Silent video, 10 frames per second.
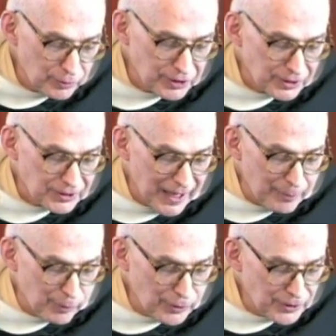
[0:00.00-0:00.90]
to his
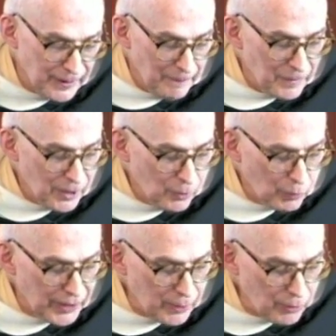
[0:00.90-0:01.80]
disciples
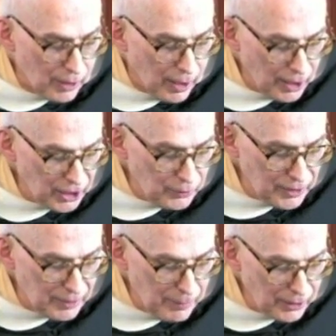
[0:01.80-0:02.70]
when they were
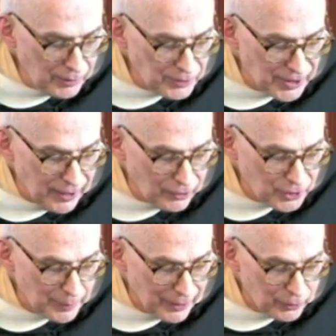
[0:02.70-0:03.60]
arguing among themselves
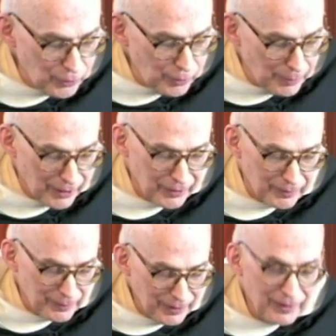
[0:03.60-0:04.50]
about who among
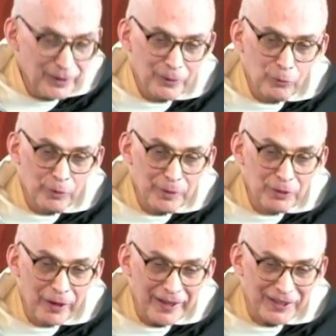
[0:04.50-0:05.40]
them would be
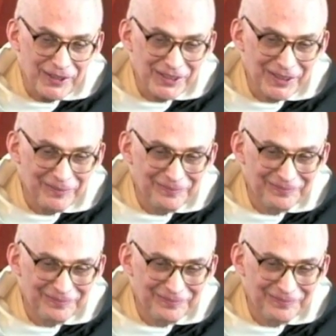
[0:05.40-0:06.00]
greatest.